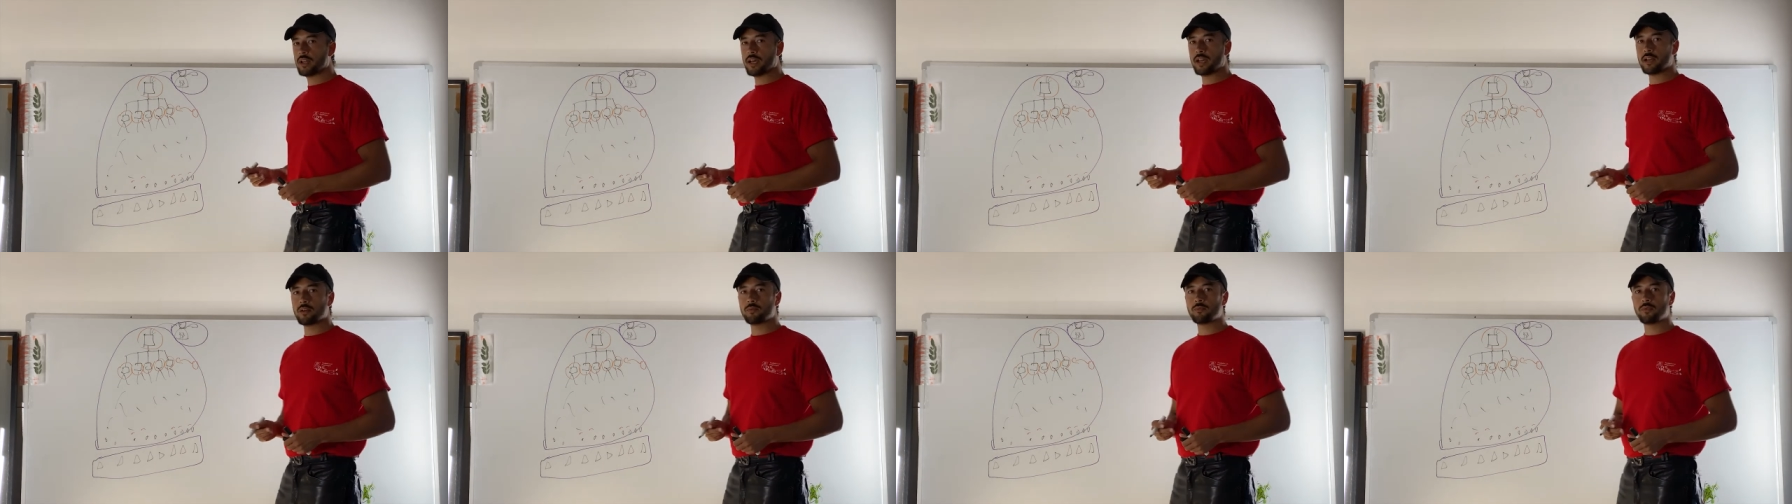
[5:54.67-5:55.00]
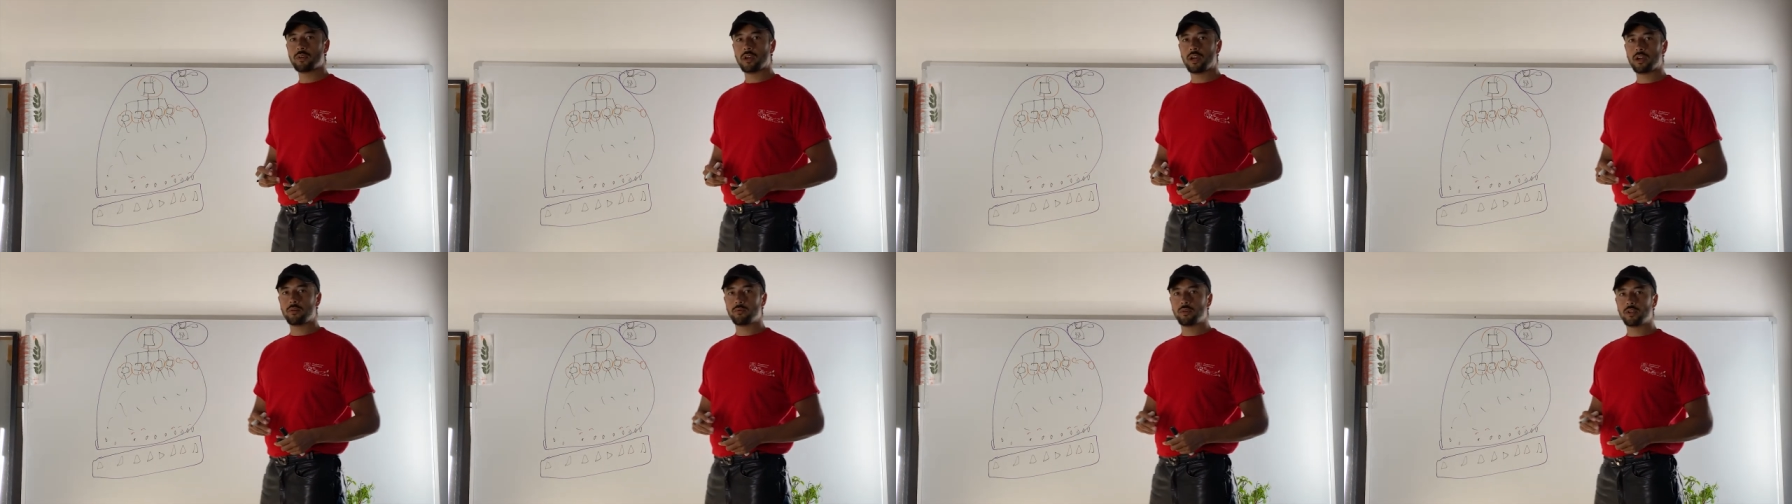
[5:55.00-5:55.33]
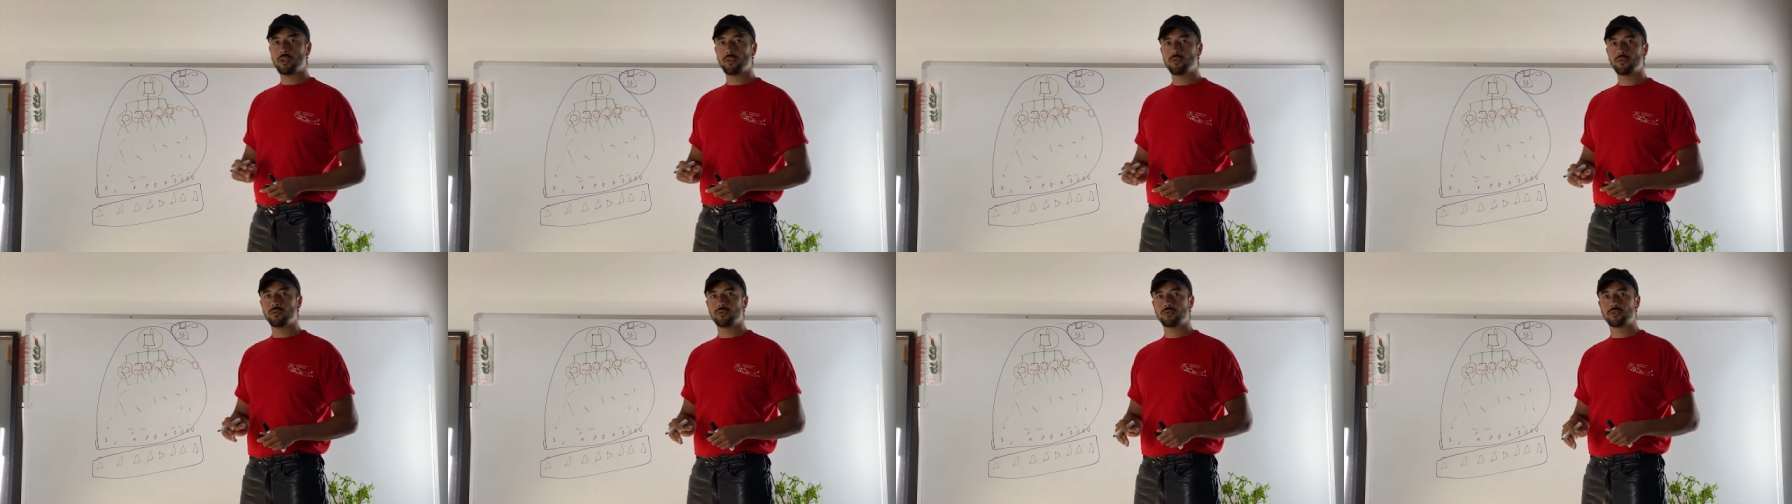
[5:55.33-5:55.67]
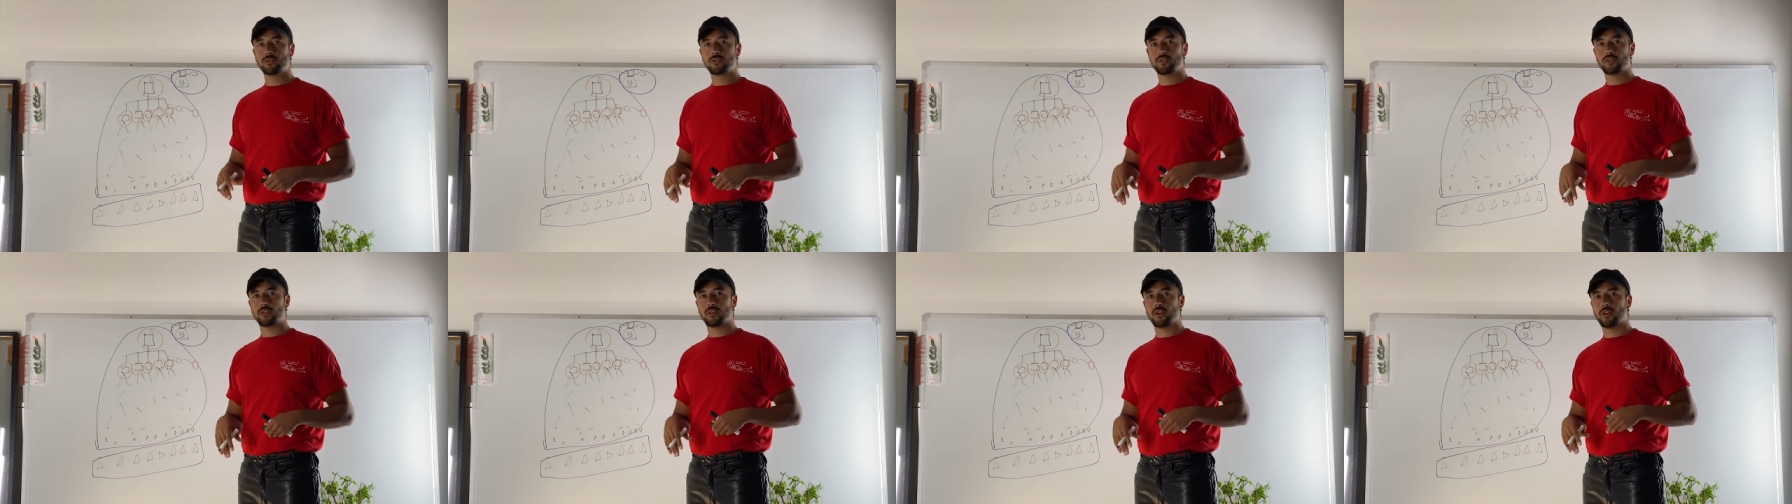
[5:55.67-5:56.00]
I, I will
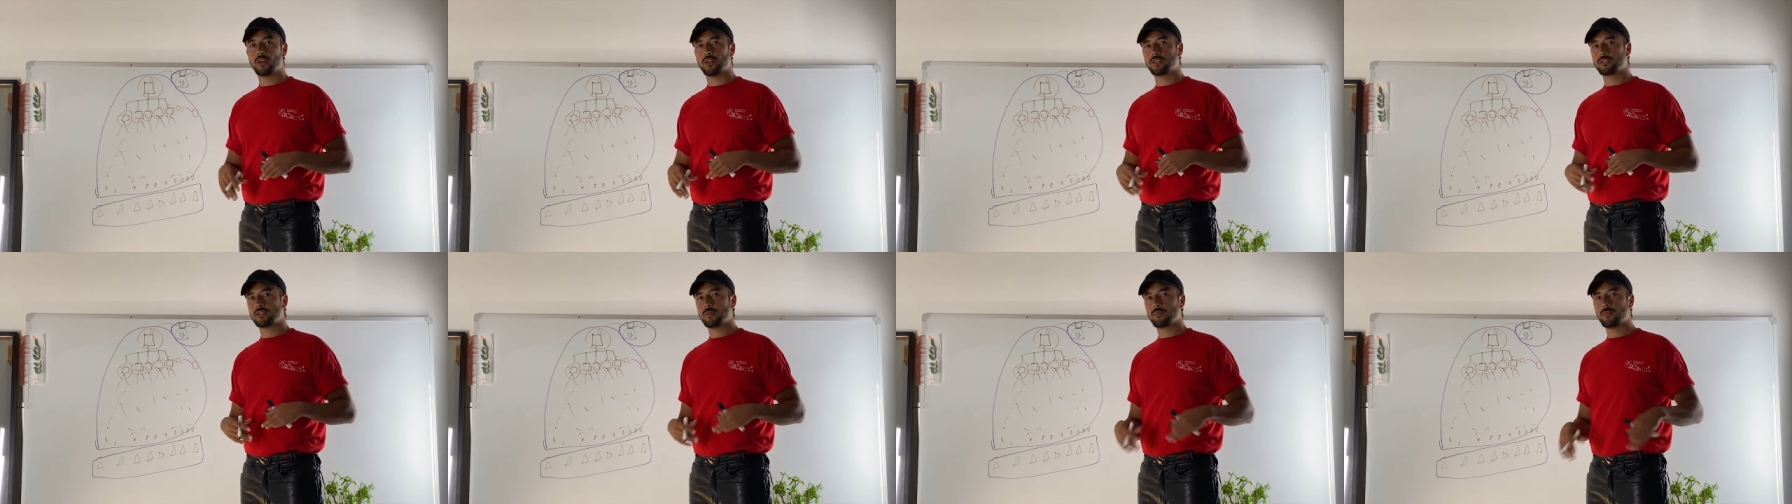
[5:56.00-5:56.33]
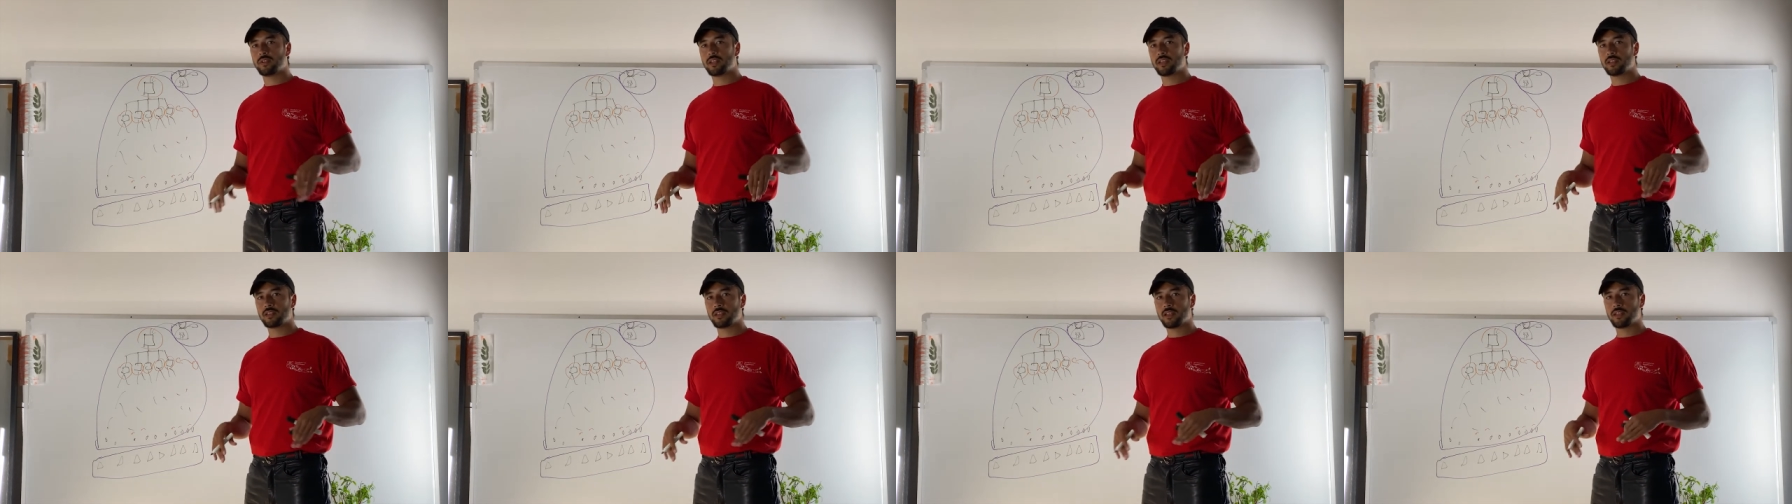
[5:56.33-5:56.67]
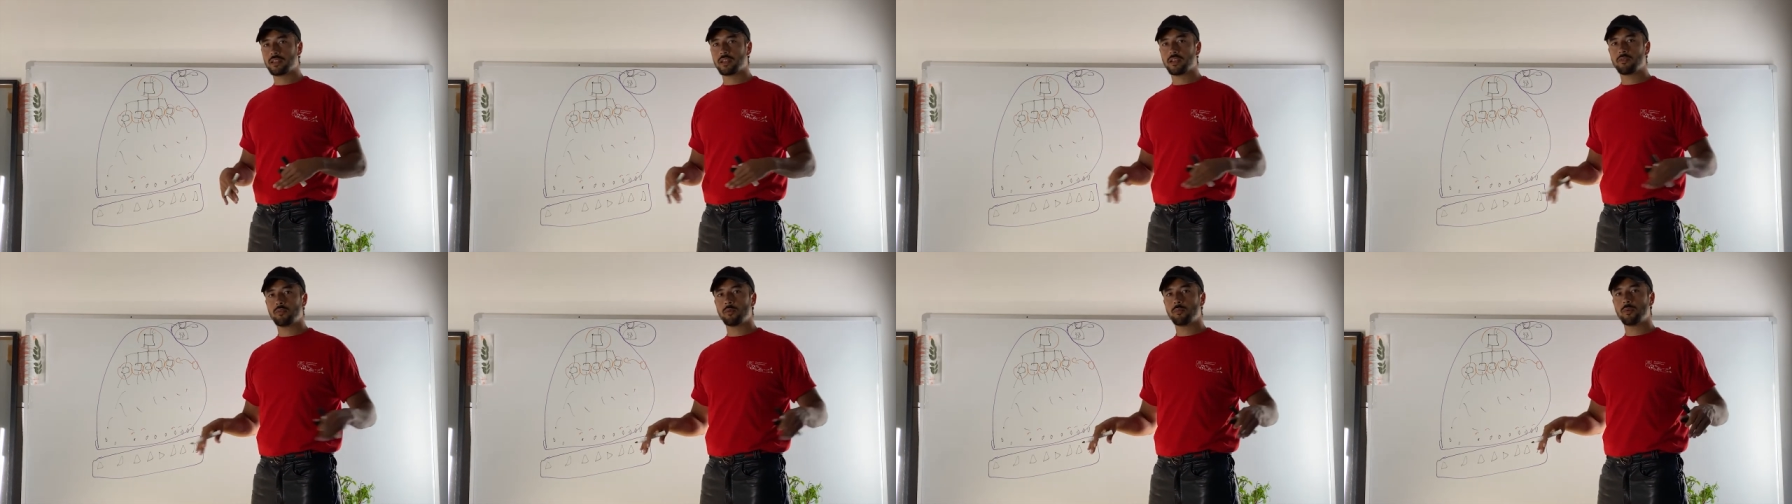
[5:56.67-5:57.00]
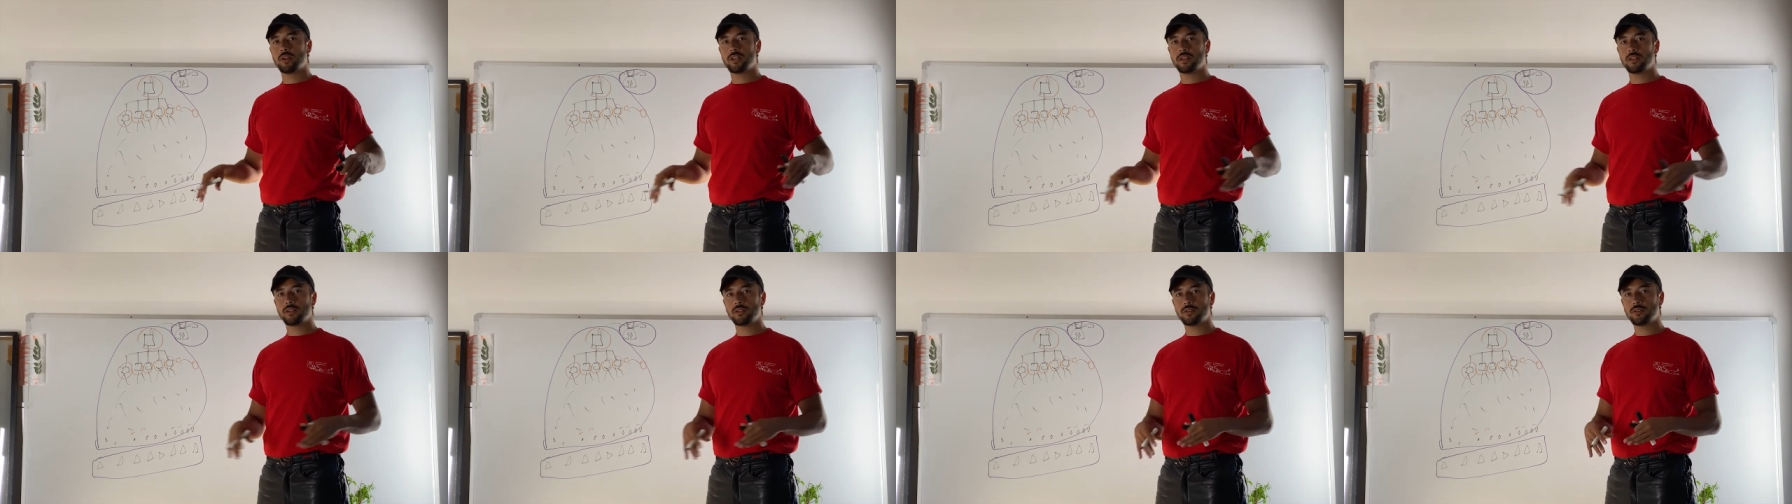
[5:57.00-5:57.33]
use uh, something that
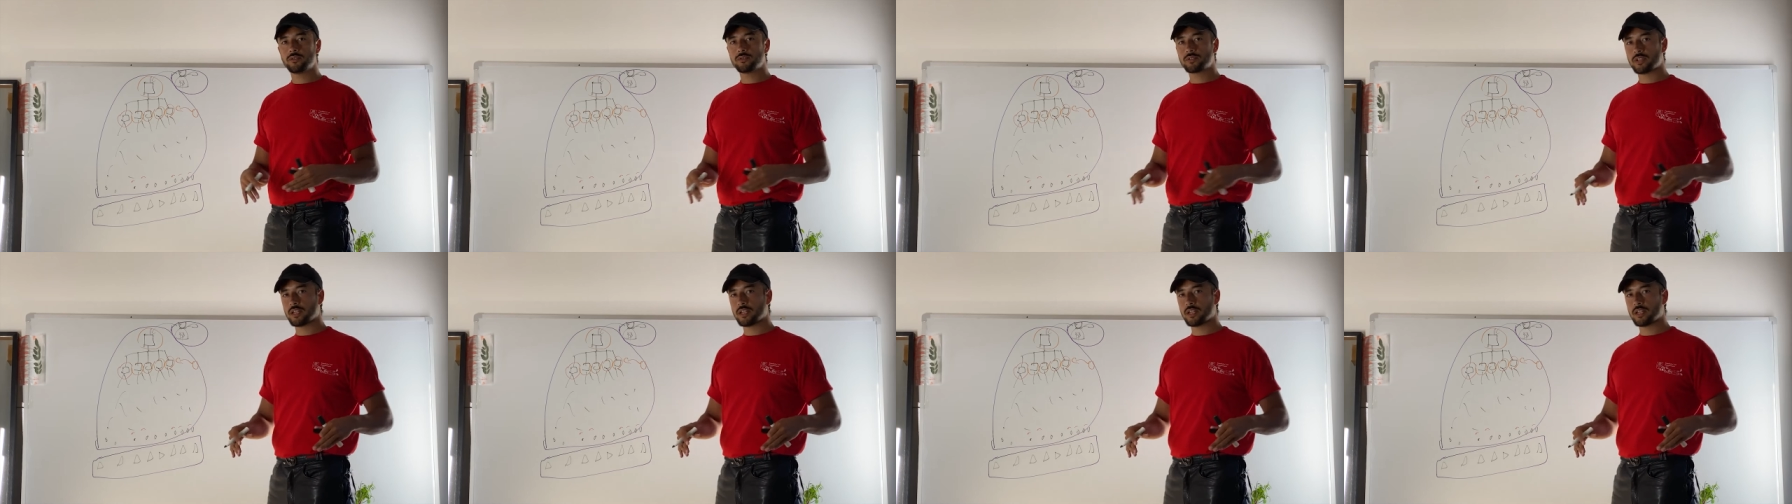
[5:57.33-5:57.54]
everybody knows.